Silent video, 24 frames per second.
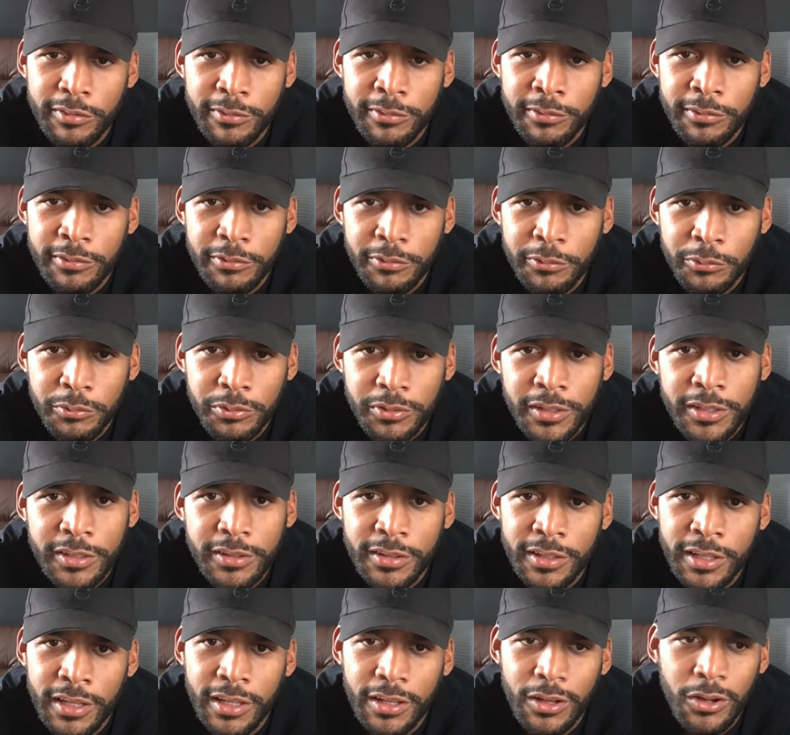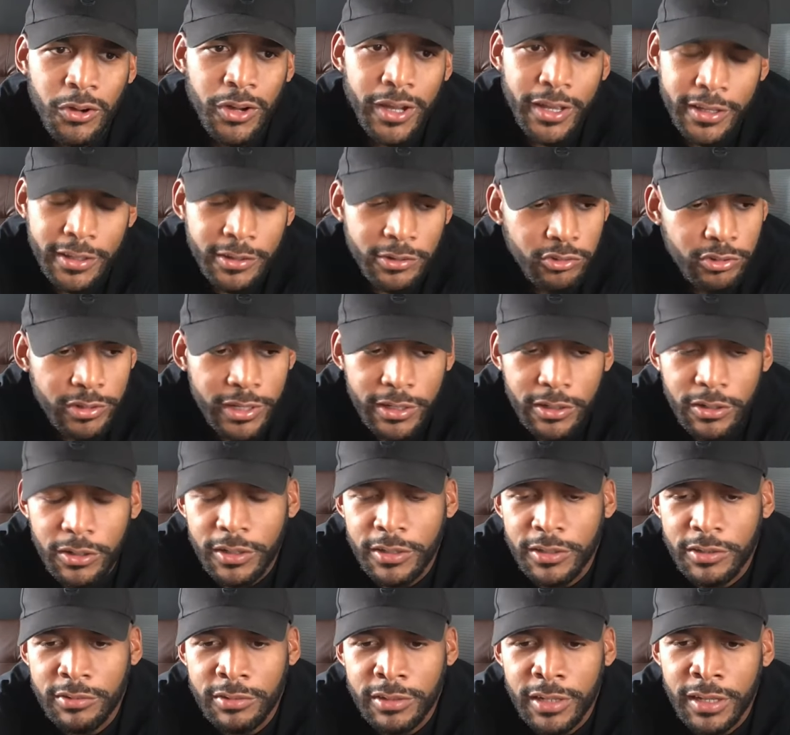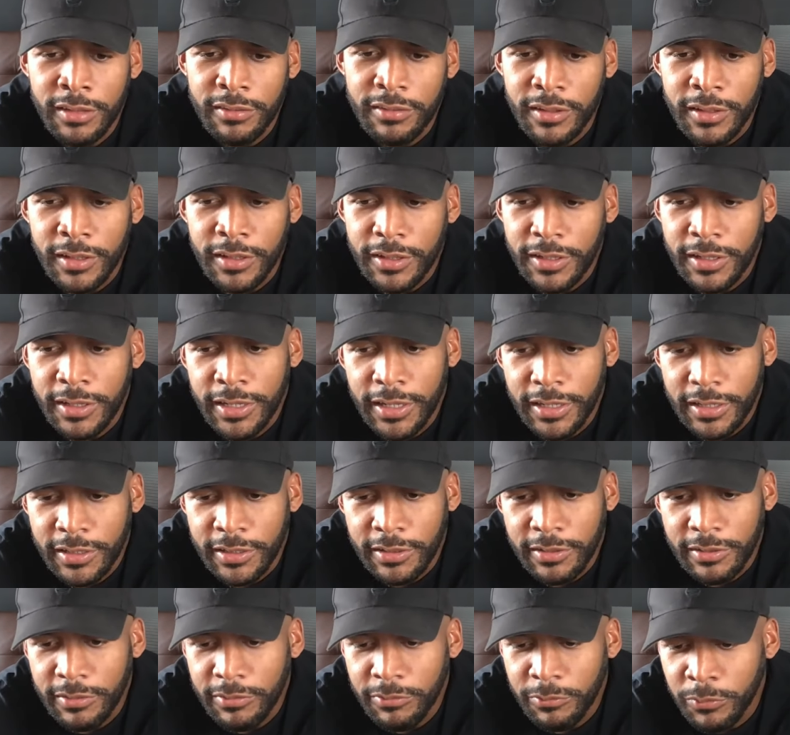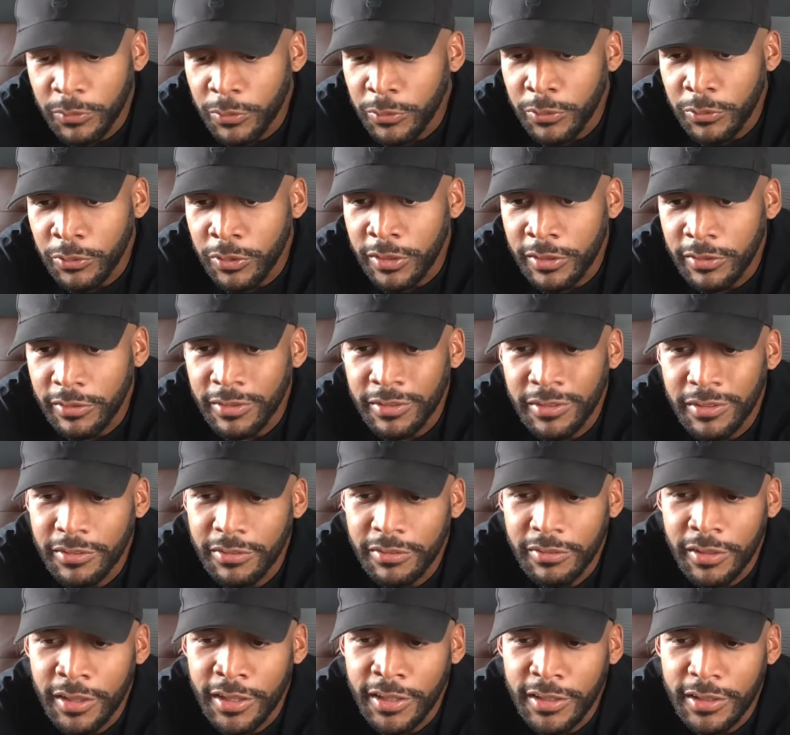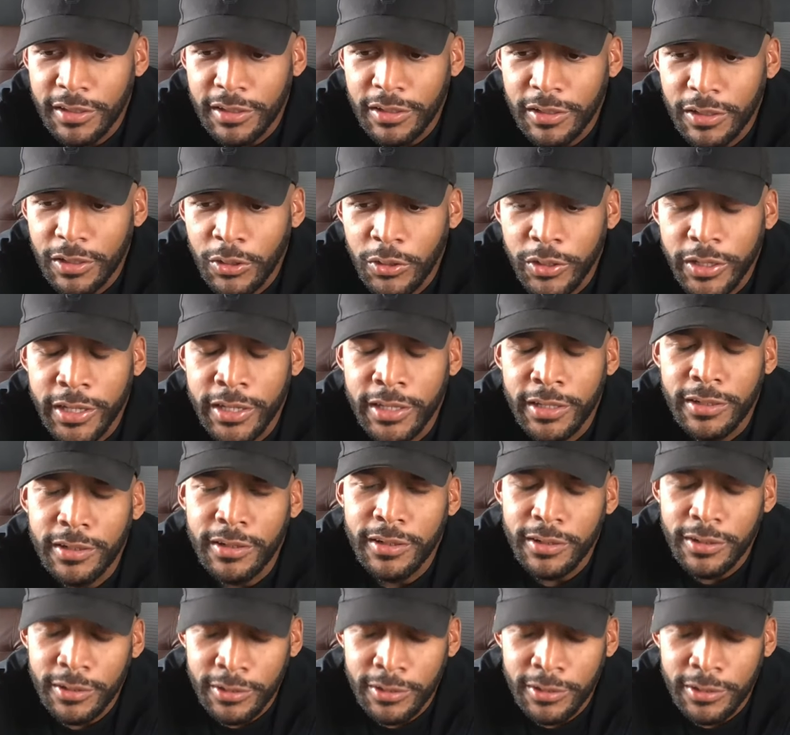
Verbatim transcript: So you think that, oh, I can track all the shots and I can roto all, and it's like, okay,